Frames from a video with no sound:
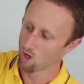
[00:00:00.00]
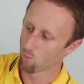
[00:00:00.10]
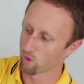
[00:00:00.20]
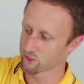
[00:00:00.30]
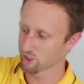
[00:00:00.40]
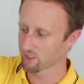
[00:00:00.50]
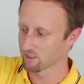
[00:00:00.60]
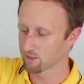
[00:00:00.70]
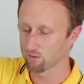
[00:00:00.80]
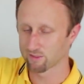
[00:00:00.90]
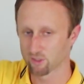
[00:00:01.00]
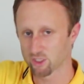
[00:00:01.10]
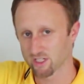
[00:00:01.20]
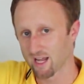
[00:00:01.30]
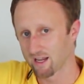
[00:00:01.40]
what you're going to do is you're
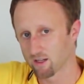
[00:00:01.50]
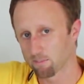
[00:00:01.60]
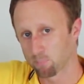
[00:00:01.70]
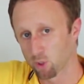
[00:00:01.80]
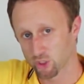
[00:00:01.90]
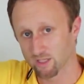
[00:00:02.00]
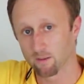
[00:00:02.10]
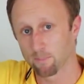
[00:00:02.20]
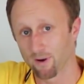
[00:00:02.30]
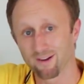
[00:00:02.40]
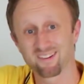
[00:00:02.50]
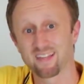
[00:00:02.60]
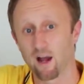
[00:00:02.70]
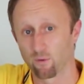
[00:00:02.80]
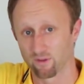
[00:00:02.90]
just going to end up pushing the bugs
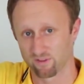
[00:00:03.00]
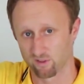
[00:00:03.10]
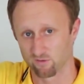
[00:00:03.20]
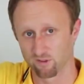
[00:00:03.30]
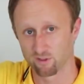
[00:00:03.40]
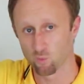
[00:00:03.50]
down the surface.